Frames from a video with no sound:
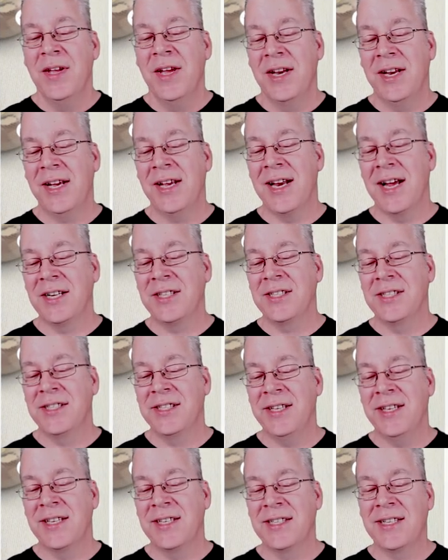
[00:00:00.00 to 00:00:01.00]
And you can actually
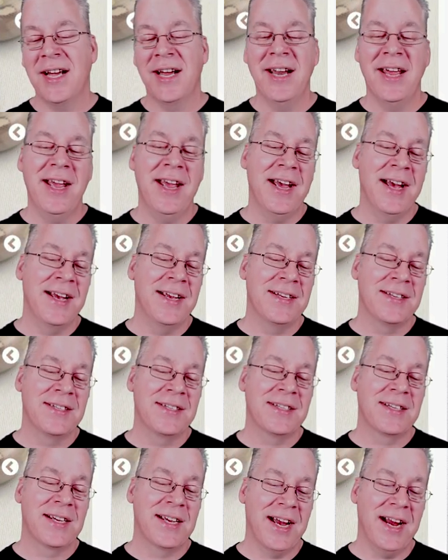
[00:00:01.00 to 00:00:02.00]
see this kind of
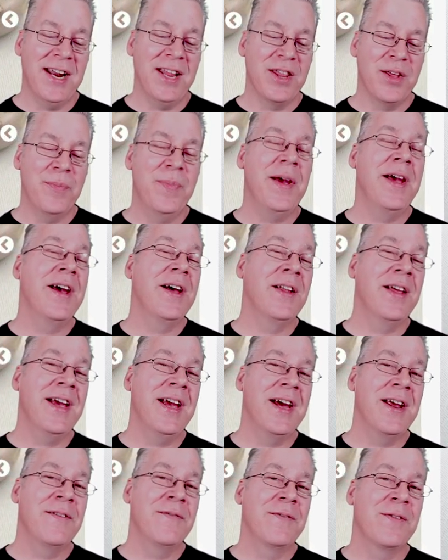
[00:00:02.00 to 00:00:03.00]
has kind of the pale
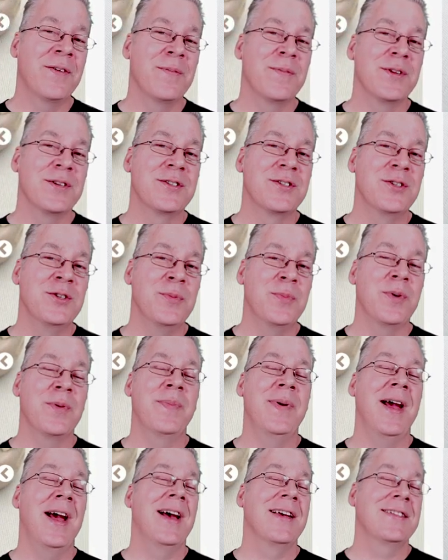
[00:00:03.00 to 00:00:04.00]
head from the super
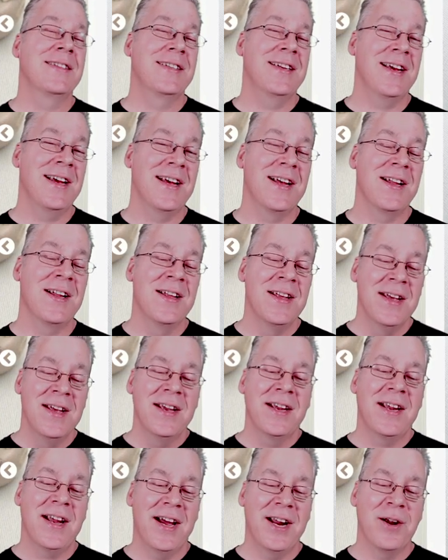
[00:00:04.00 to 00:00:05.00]
pastel
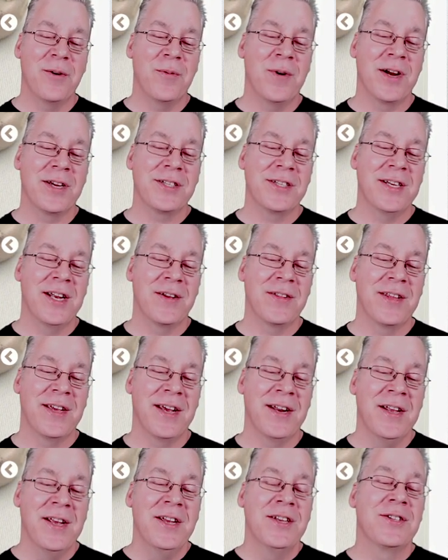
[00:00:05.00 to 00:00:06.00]
kind of washing out the
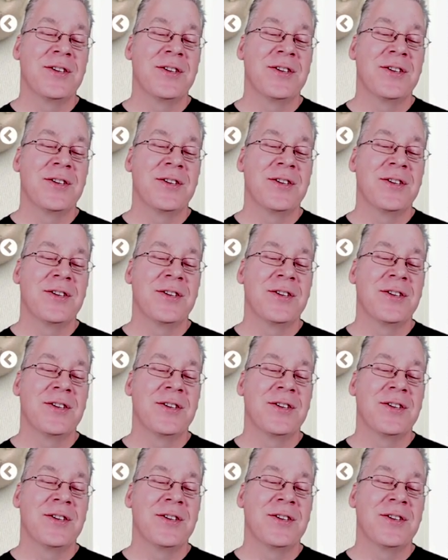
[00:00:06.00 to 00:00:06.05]
head.